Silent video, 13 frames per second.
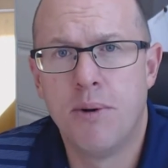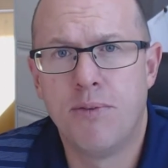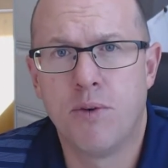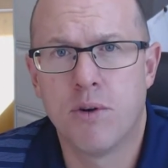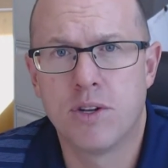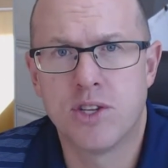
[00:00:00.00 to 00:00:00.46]

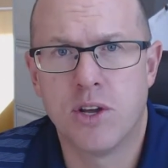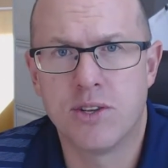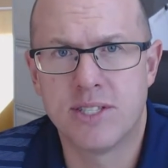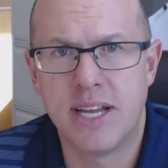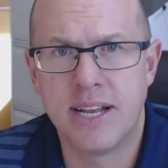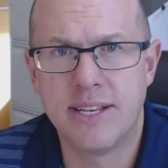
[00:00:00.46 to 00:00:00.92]
before it's
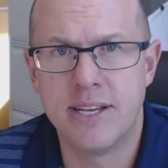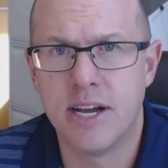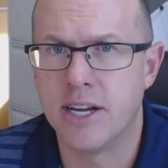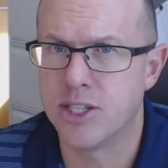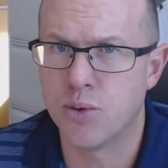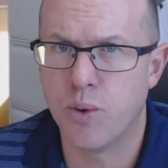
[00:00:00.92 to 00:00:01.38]
all said and
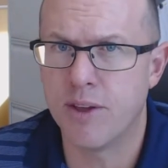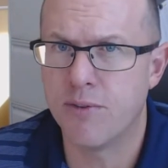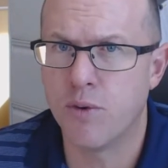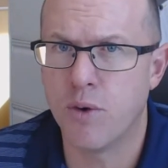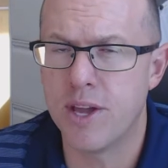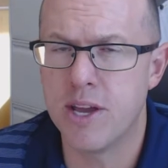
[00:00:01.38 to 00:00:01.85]
done.
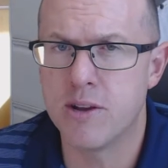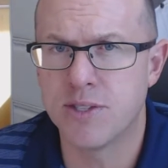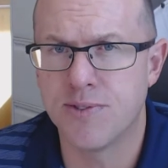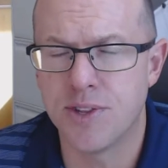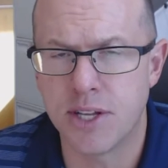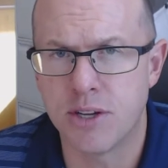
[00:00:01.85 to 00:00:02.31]
24
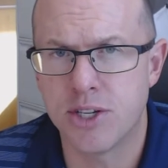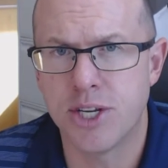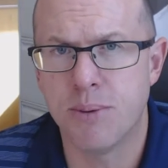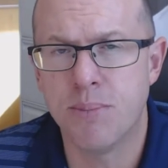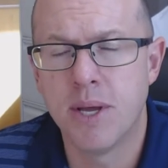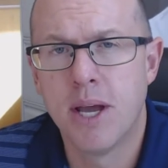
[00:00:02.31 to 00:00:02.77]
years of
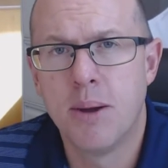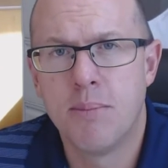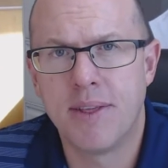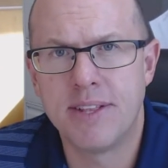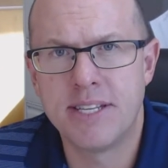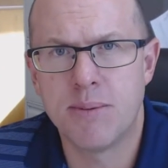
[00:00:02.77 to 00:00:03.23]
leadership
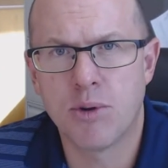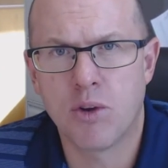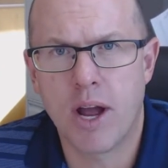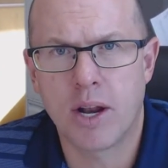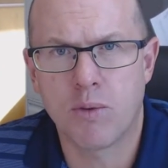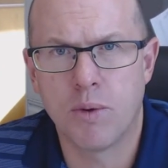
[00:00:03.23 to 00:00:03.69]
by the
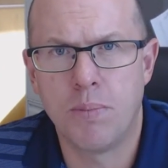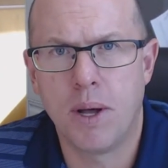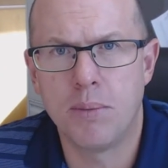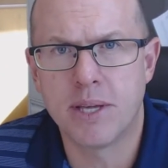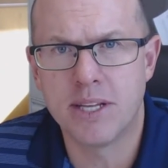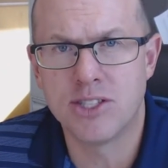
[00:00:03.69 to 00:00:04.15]
Democratic
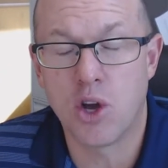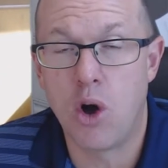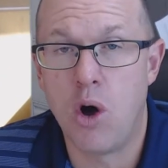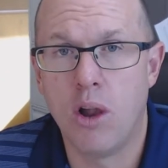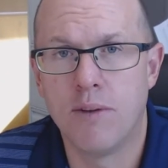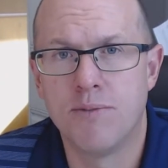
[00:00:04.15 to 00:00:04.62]
Republicans,
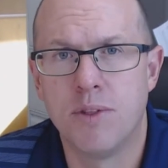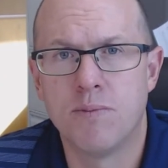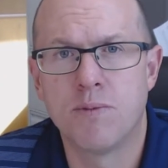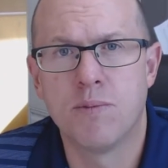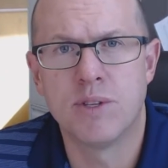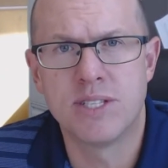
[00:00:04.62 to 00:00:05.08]
all of
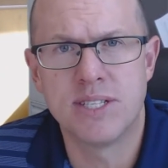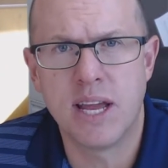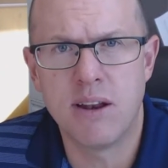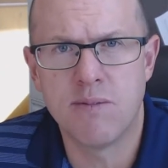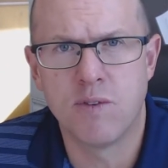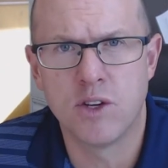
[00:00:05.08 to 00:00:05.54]
them from the
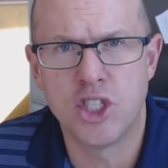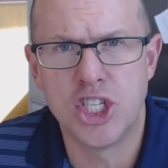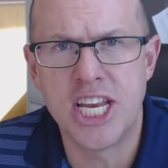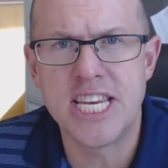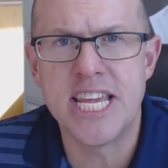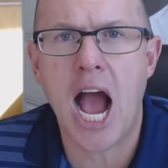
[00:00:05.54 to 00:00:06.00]
state of
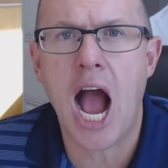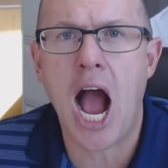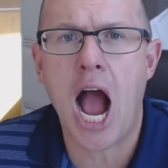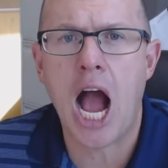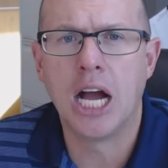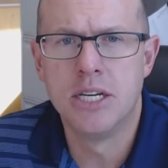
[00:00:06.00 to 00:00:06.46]
Virginia.
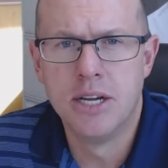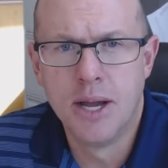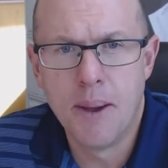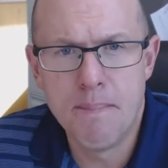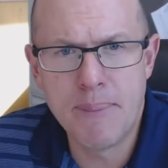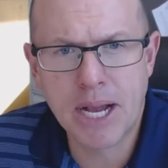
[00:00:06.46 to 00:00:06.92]

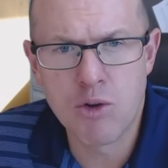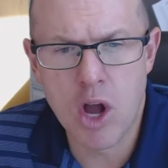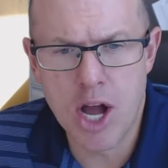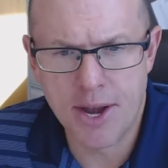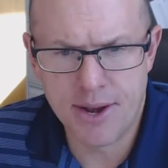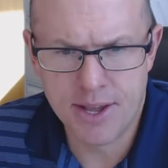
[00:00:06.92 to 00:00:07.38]
Big
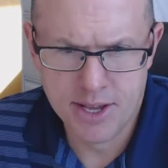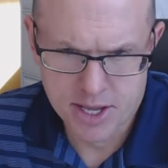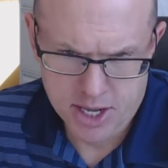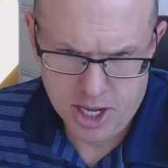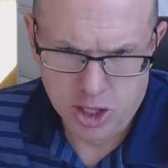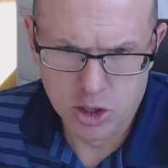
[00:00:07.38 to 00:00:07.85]
run.
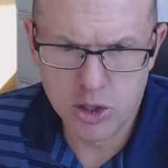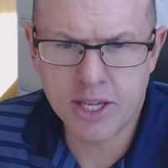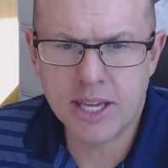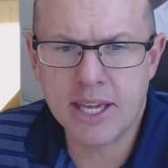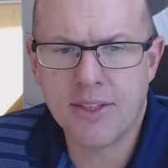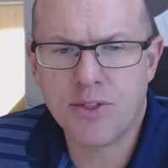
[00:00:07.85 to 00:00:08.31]

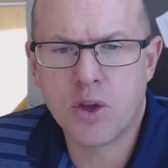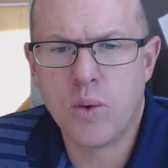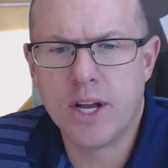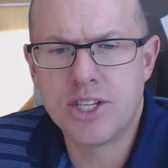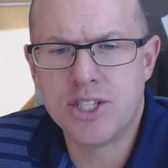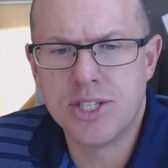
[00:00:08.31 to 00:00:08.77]
Looking at the
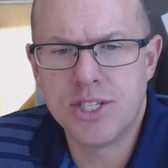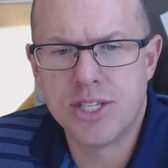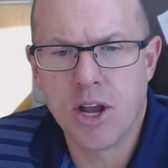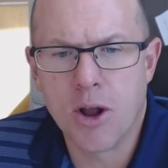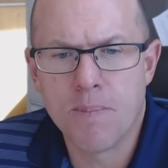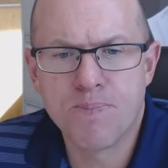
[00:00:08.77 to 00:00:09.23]
questions
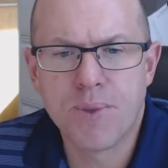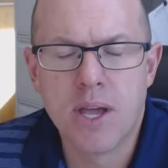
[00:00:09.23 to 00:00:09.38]
here,